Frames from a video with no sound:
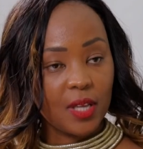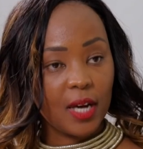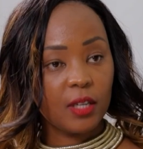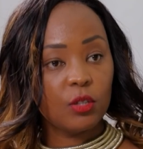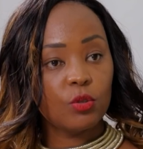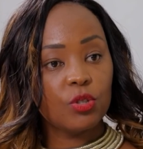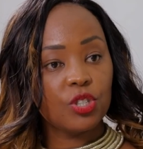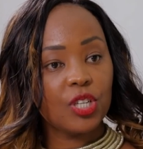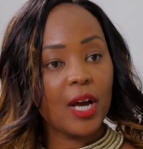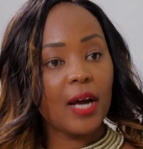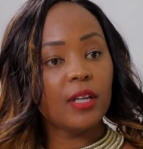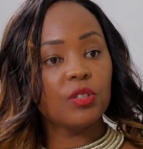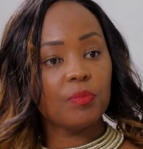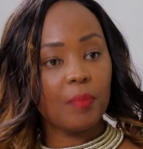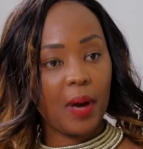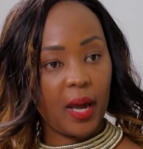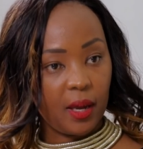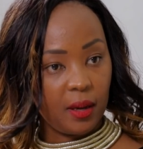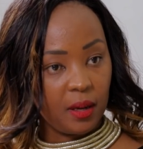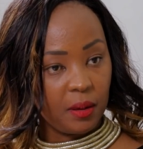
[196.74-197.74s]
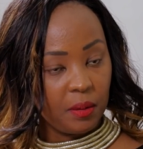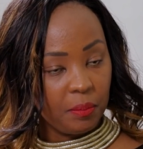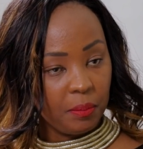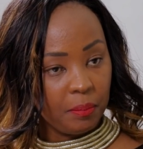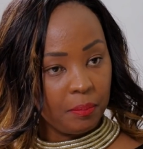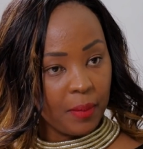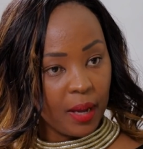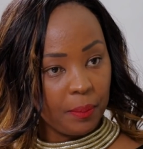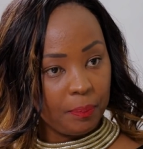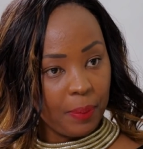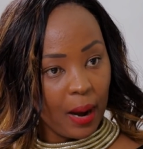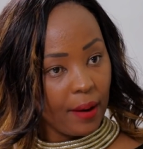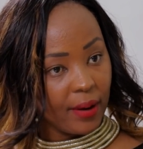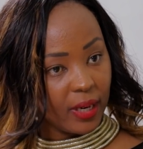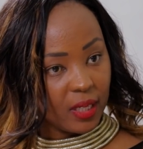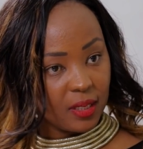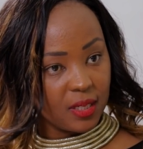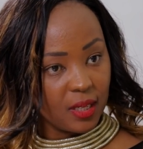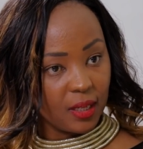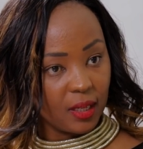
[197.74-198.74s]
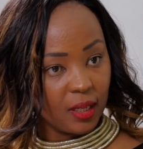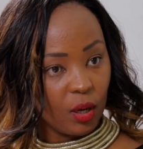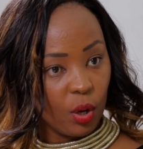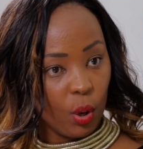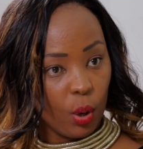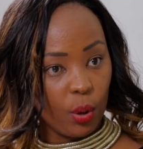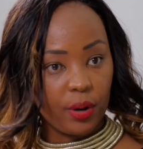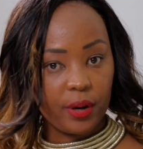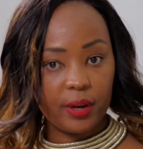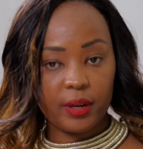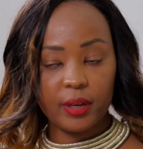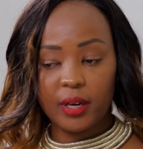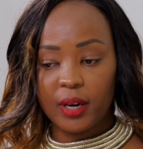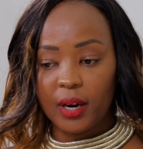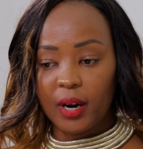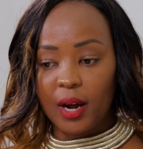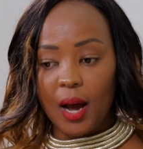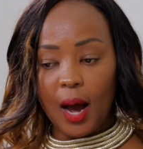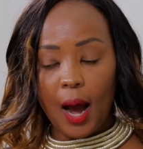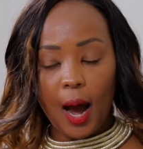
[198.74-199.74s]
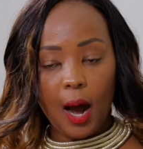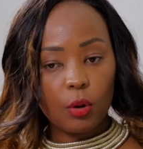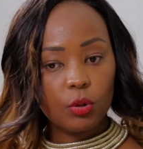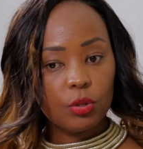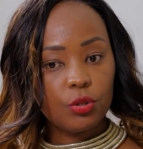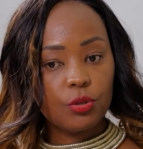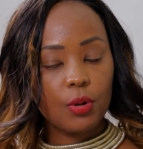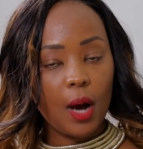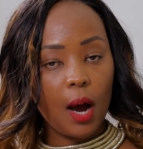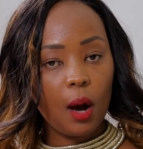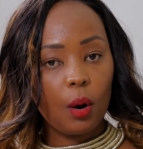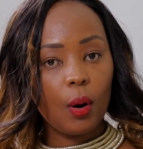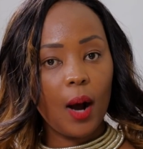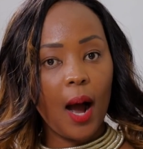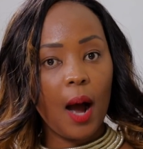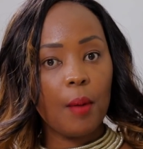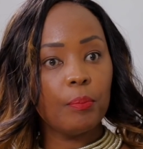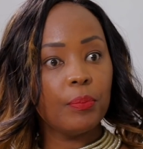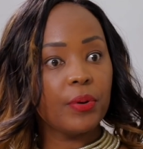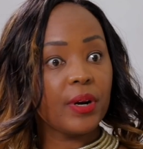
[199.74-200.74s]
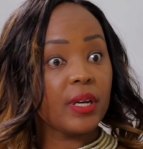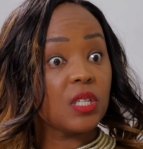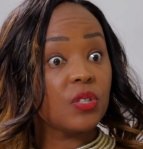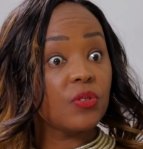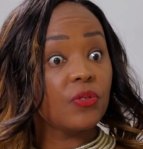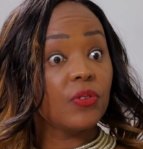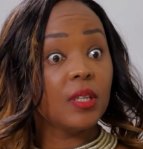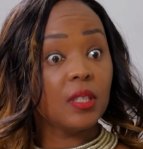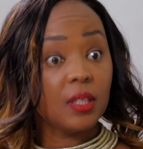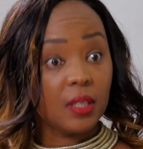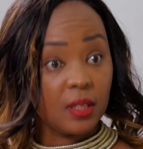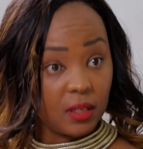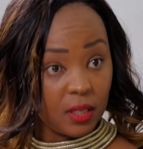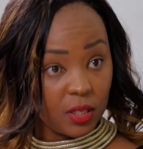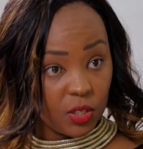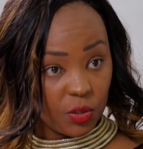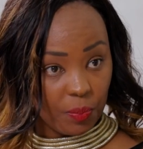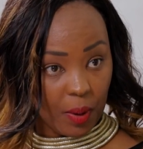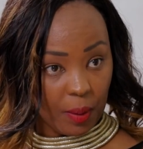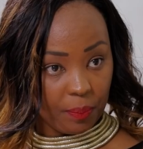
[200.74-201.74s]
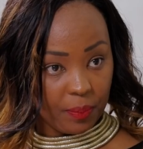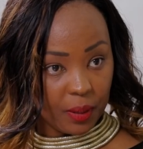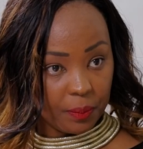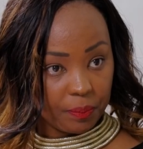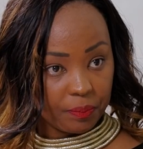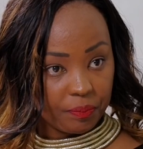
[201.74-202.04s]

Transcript: that to judge my parenting or how I'm breastfeeding this baby.